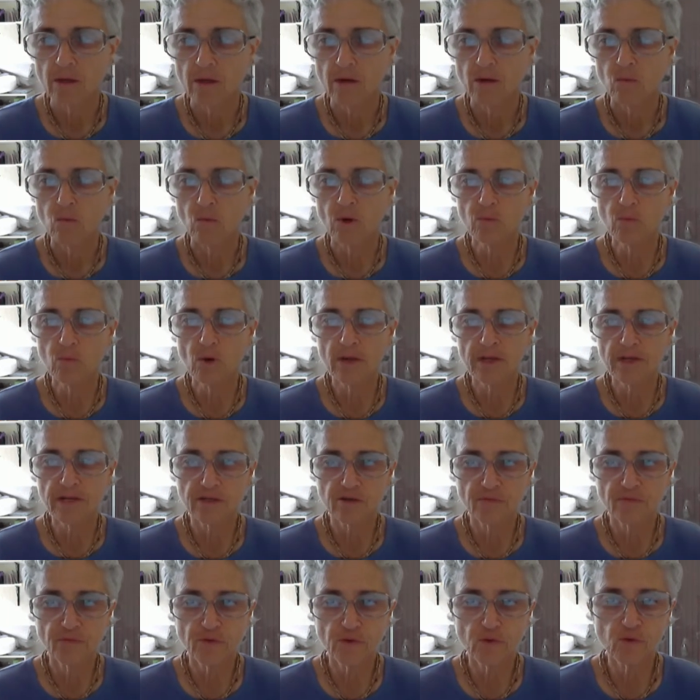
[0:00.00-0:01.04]
"When one
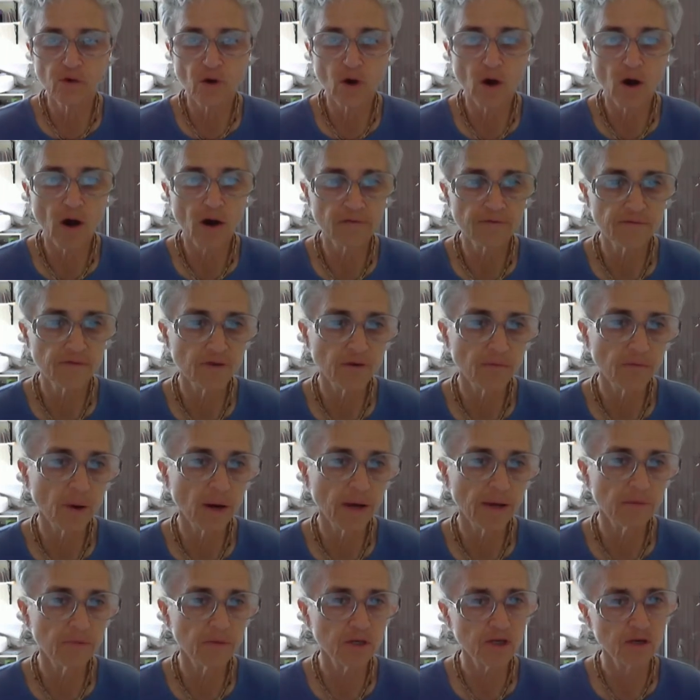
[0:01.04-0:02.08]
eats food offered by
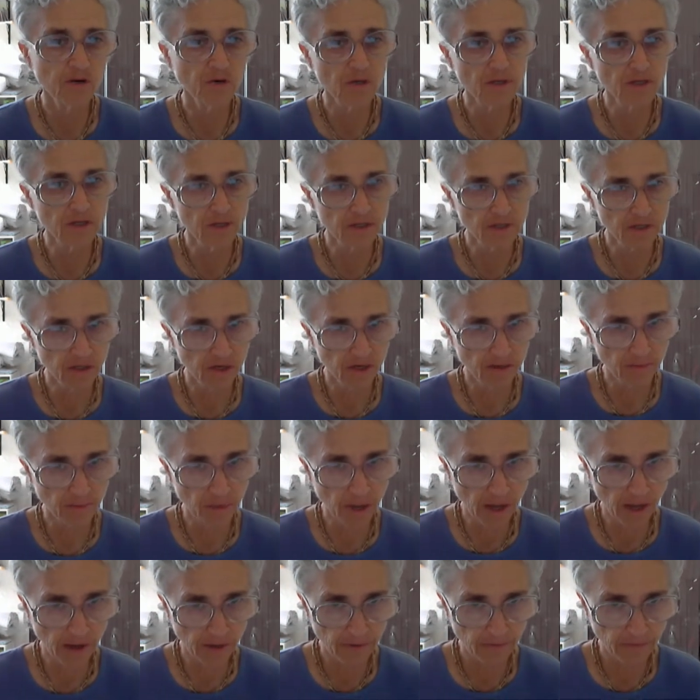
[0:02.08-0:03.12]
a materialistic
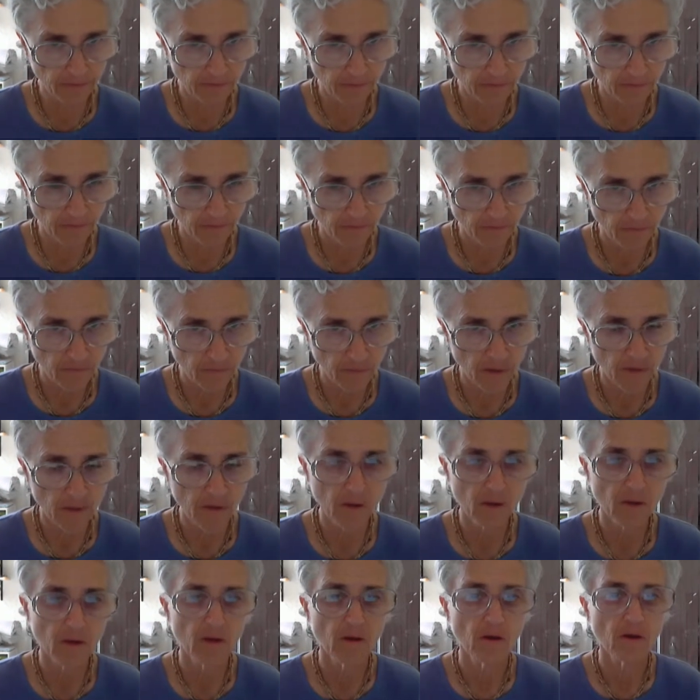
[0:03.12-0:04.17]
man,
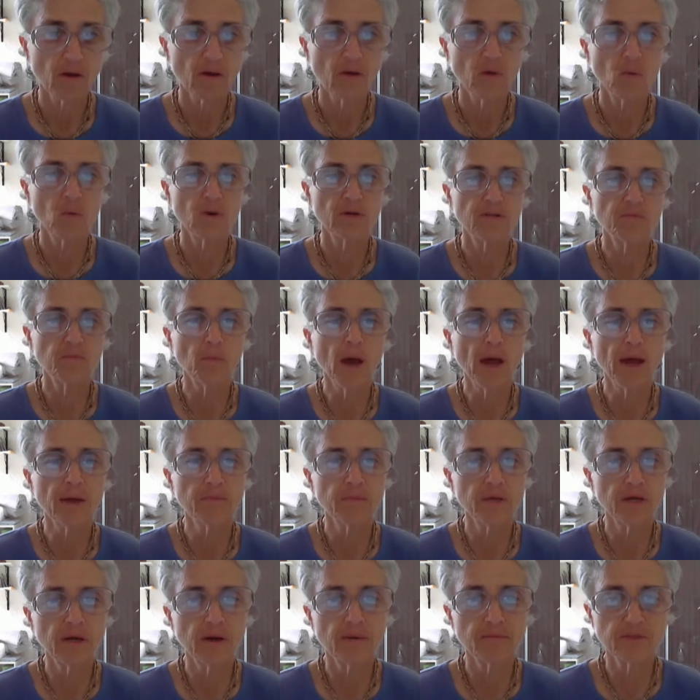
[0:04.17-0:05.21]
one's mind
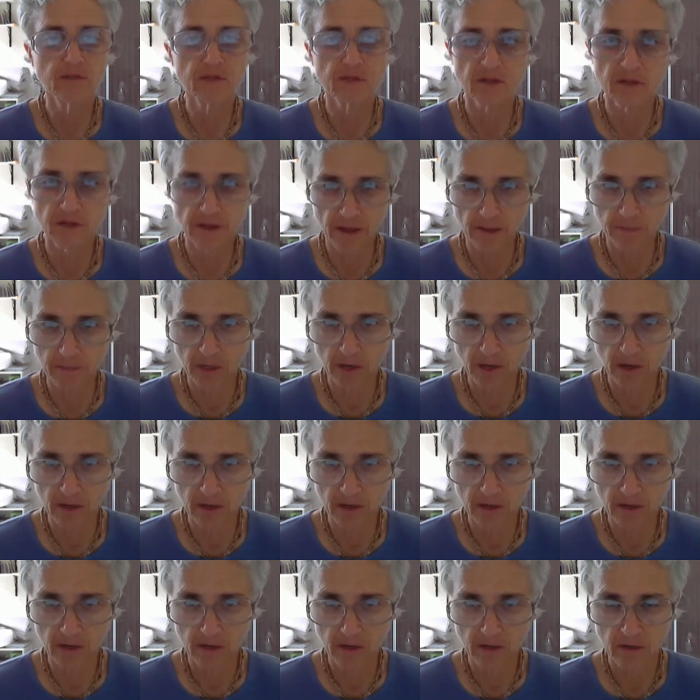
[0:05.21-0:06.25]
becomes
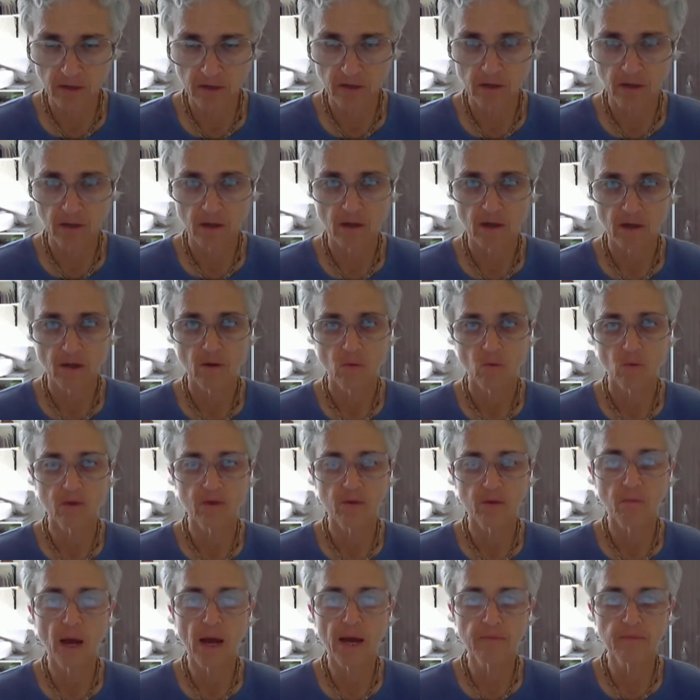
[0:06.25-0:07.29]
contaminated. When the
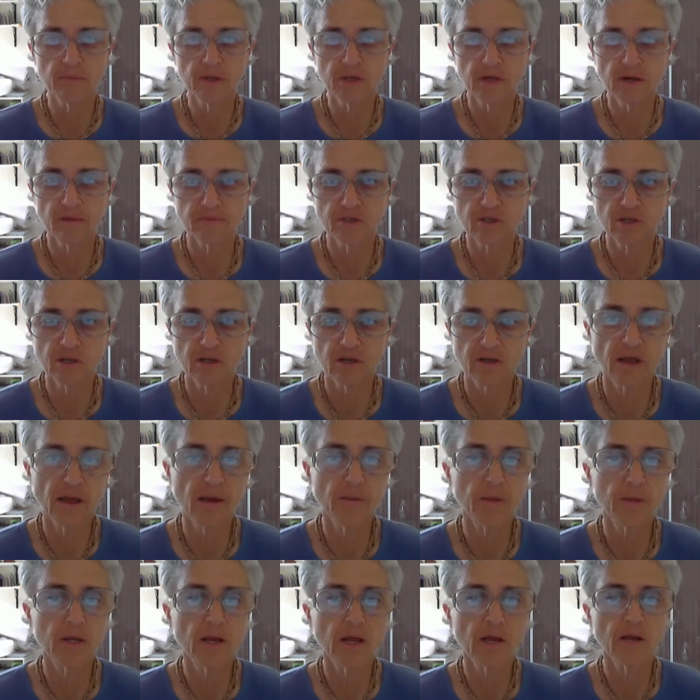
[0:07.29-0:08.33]
mind becomes
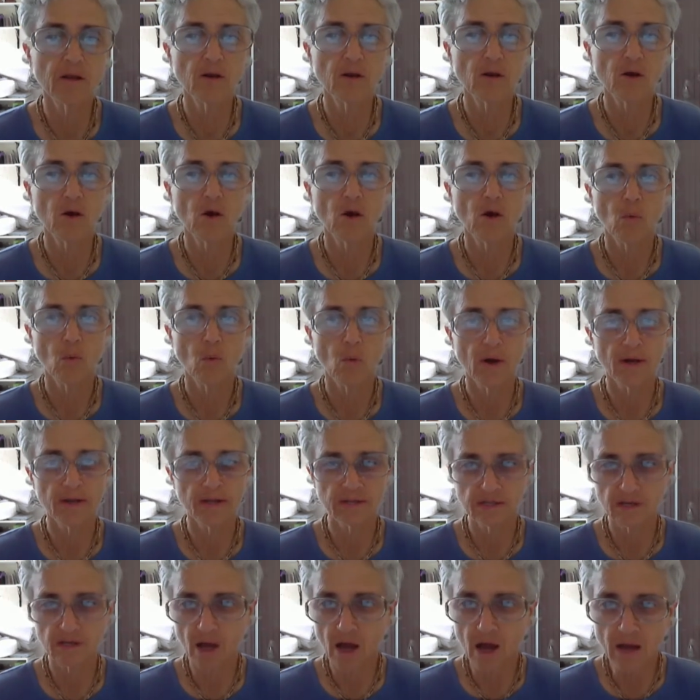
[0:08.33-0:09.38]
contaminated, one
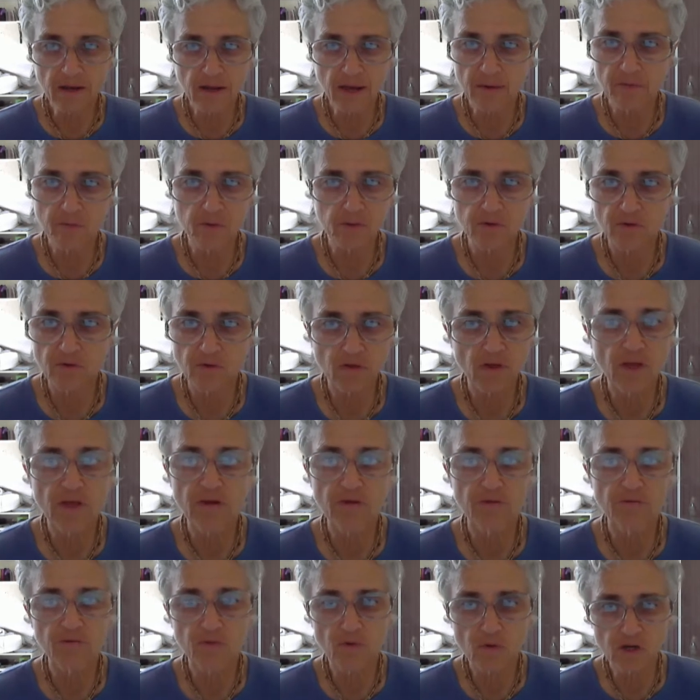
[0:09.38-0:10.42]
is unable to think
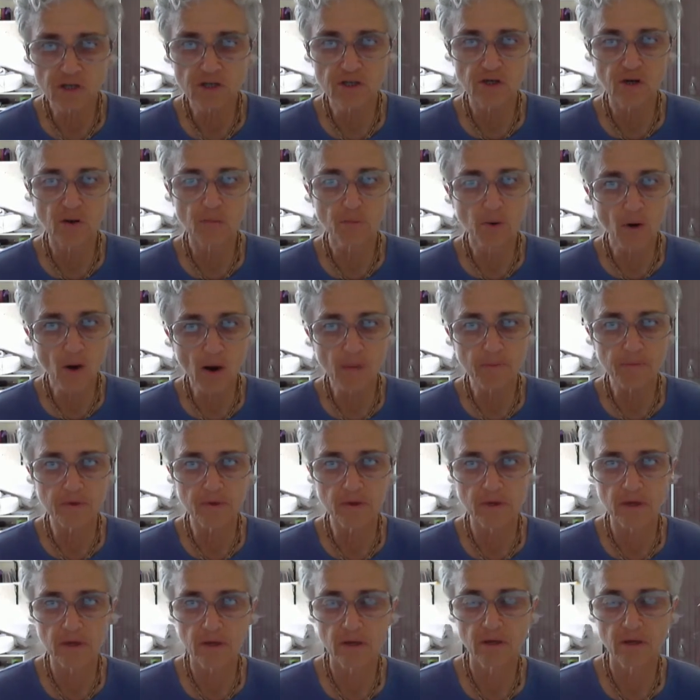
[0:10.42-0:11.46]
of Krishna properly.